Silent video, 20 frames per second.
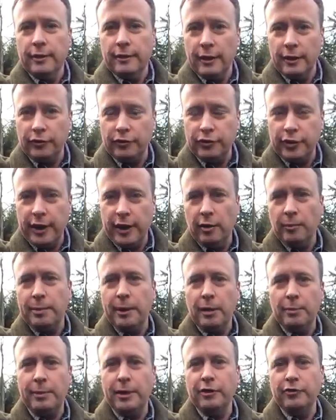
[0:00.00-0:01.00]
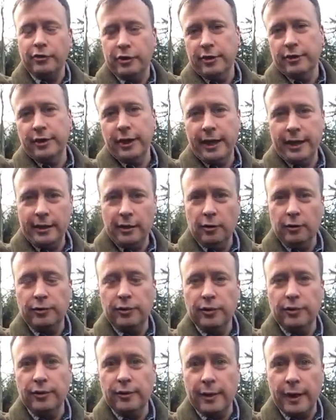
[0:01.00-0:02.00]
That's channel palpation and
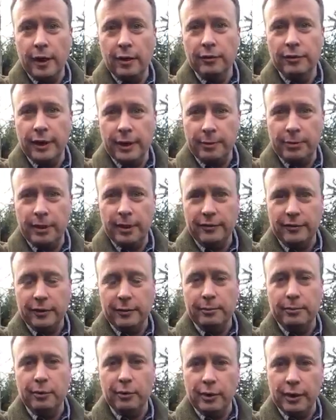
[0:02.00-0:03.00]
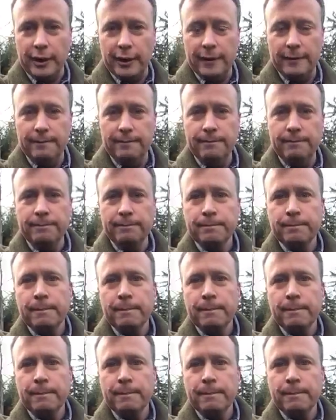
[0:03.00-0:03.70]
diagnosis, and that'll take place in Berlin.